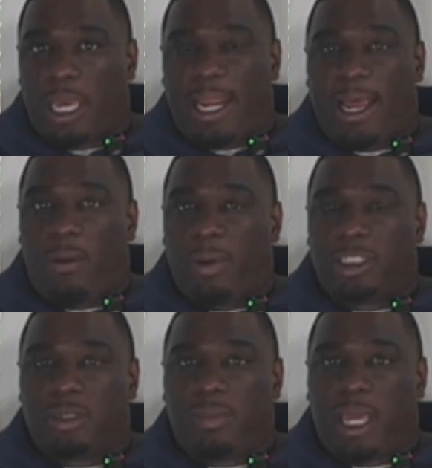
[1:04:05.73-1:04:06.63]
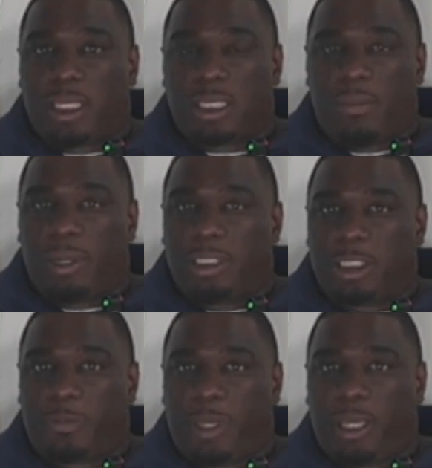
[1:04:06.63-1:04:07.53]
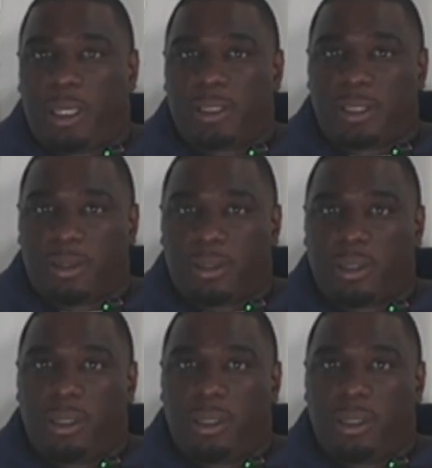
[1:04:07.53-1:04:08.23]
it ain't how much you make, it's how much you spend. So